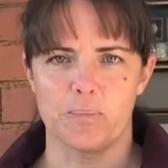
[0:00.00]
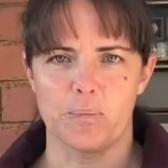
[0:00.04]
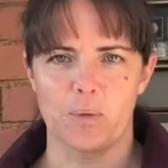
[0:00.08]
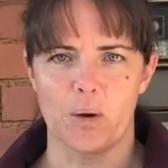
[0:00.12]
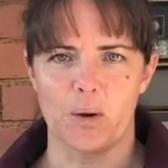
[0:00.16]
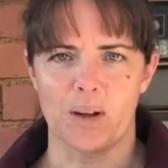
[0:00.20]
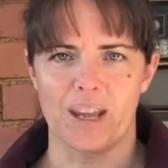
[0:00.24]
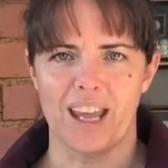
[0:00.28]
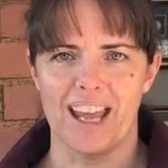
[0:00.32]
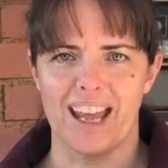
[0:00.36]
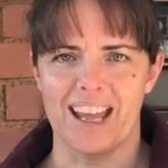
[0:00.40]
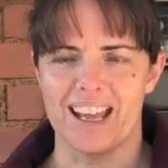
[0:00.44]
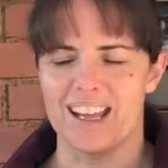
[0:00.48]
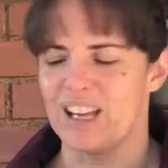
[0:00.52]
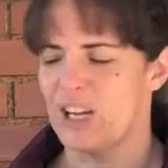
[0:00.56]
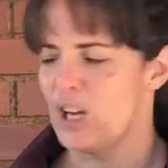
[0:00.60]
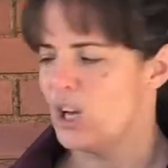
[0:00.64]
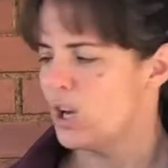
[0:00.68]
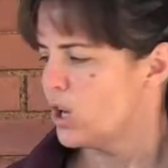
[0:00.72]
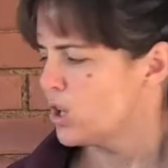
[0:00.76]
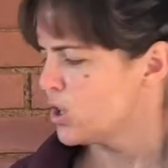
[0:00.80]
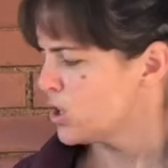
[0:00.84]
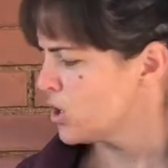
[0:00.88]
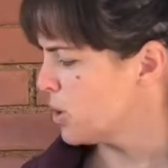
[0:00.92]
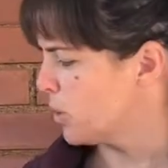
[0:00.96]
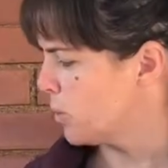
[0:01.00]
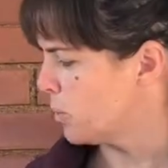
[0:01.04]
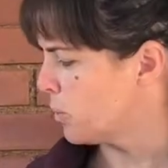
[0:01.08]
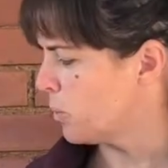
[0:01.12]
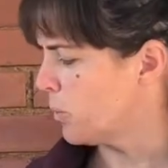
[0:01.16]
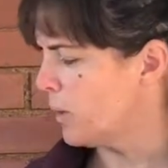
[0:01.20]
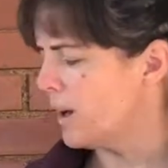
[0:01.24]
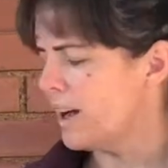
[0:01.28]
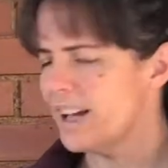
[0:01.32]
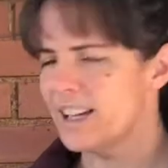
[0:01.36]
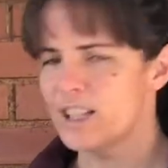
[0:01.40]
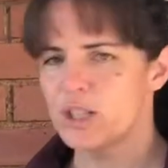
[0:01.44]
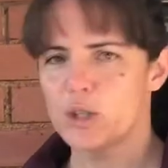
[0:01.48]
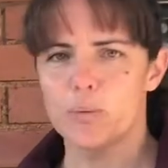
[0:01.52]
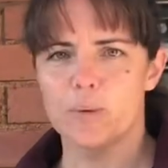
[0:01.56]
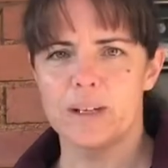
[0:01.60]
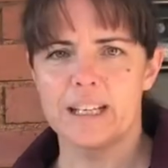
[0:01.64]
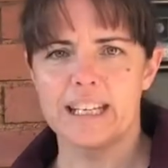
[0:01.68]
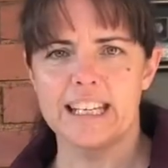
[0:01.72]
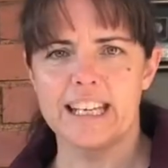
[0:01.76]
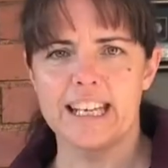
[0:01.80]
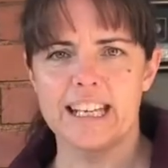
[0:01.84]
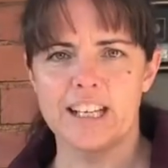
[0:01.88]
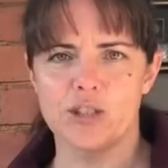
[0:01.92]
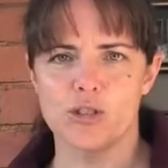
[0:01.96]
Okay, so why do we
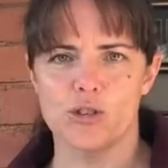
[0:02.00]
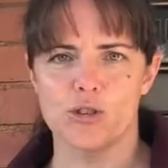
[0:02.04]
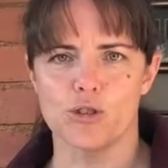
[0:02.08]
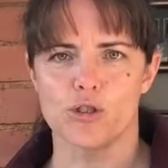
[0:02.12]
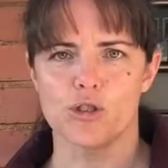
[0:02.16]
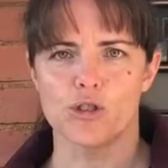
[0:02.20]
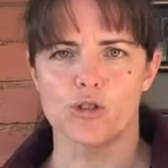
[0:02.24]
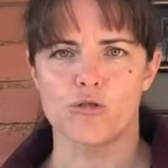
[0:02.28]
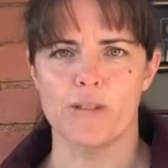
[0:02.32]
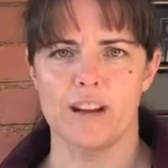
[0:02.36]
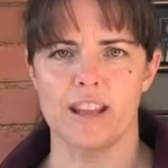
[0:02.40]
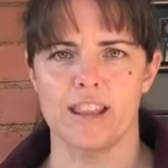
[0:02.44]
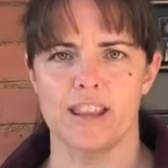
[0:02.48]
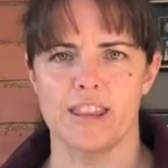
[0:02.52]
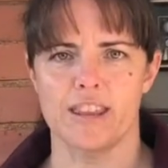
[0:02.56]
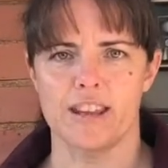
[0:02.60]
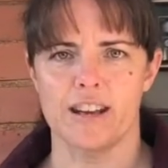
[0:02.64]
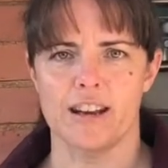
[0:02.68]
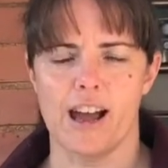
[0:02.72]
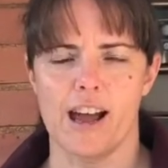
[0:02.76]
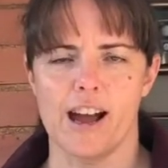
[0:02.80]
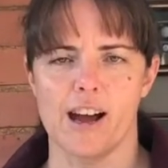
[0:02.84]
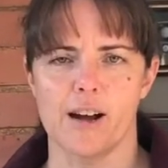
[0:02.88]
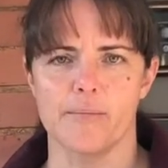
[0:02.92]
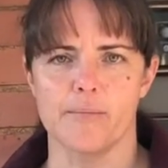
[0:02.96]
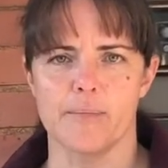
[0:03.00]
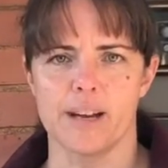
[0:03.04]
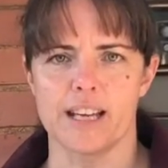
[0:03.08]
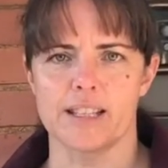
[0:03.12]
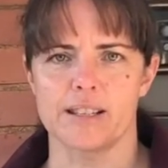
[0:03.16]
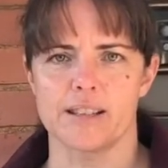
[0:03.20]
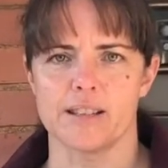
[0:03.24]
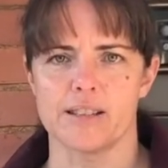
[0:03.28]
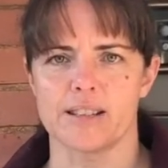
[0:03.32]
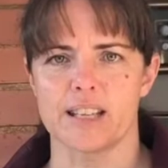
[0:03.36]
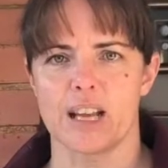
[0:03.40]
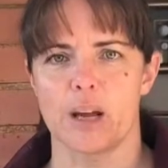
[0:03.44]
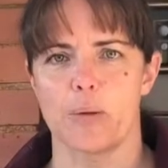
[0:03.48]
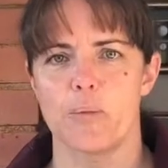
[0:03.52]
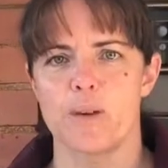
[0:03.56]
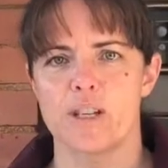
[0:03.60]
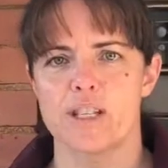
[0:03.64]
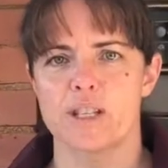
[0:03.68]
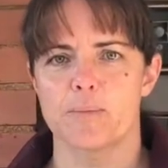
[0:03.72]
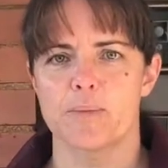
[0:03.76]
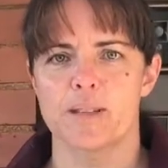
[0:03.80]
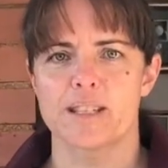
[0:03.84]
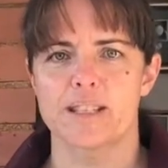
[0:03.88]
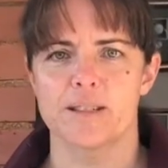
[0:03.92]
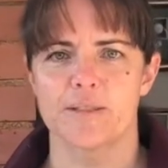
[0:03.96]
need to strengthen our muscles? And we're
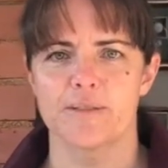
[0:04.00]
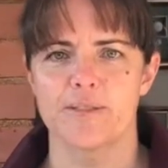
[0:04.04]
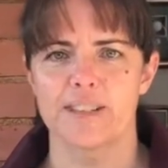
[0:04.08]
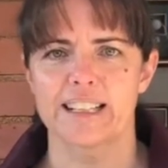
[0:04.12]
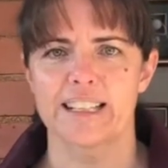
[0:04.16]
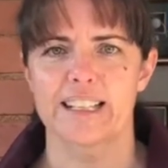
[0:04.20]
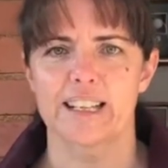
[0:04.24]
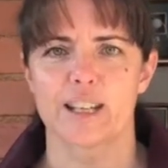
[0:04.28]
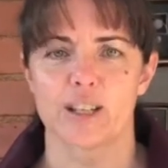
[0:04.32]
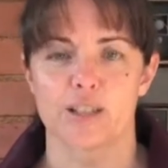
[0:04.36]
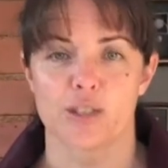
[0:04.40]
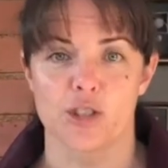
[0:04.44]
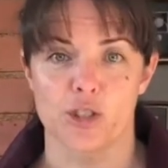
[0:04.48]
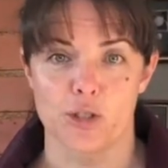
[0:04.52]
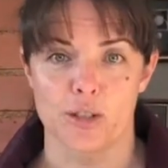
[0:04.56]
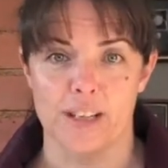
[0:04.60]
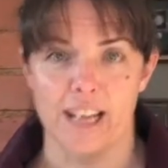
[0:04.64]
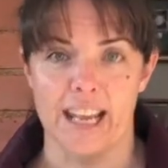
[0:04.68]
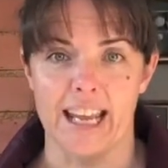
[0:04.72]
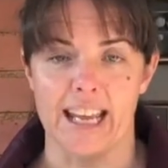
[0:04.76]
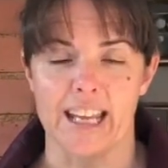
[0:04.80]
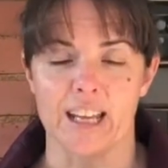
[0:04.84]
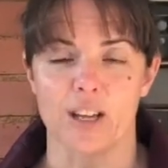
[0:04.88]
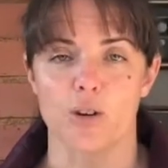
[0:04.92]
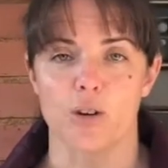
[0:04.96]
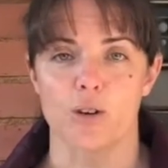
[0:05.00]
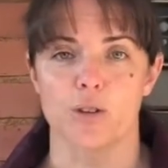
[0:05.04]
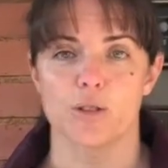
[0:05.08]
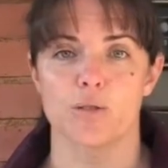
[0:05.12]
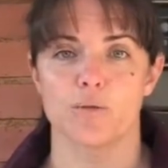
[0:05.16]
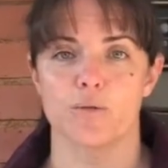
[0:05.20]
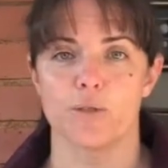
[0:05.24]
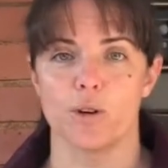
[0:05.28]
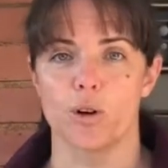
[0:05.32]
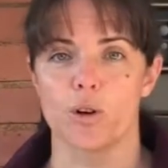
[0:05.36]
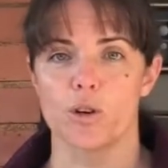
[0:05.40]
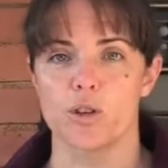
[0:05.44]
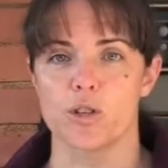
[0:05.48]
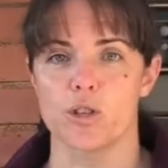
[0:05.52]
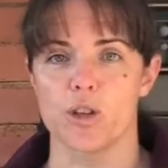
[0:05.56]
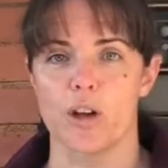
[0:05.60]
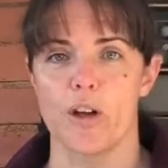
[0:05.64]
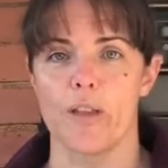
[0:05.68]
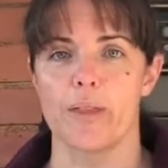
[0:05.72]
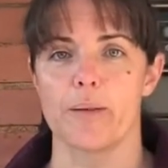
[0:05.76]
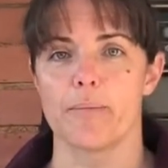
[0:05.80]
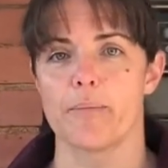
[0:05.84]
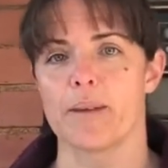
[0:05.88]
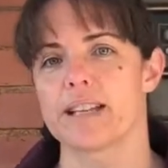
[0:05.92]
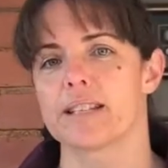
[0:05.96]
specifically today going to focus on
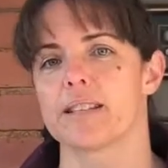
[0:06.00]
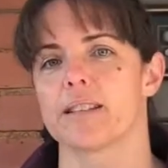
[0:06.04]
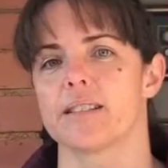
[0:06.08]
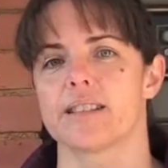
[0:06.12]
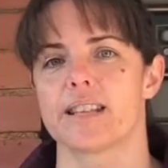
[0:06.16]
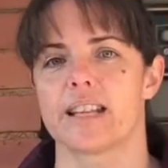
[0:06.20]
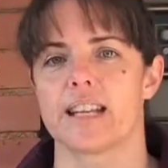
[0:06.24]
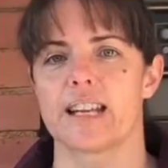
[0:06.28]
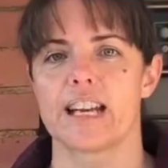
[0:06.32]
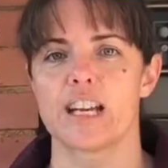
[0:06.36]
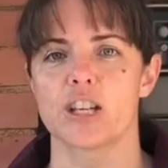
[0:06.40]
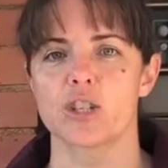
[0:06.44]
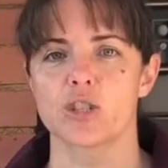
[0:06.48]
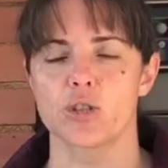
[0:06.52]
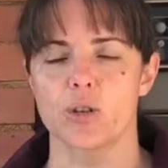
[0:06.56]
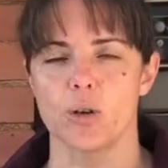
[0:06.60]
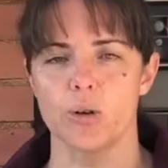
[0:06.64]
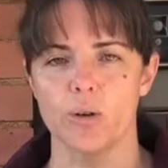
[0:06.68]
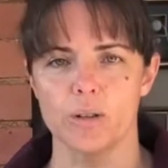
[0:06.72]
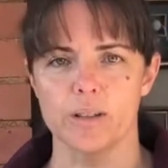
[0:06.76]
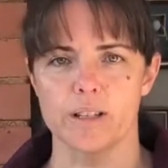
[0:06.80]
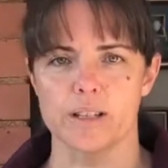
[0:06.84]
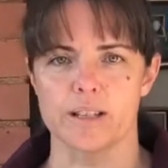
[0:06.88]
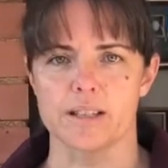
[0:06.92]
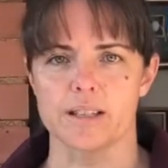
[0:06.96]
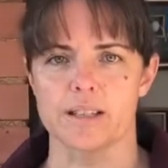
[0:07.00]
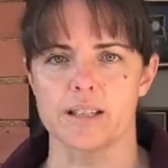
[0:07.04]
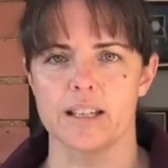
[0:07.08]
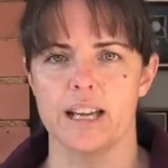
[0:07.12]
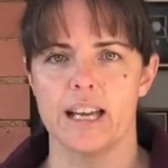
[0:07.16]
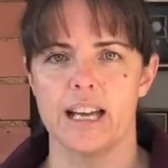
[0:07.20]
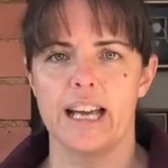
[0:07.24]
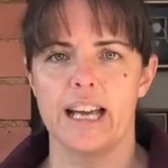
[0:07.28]
the muscles in our shoulders.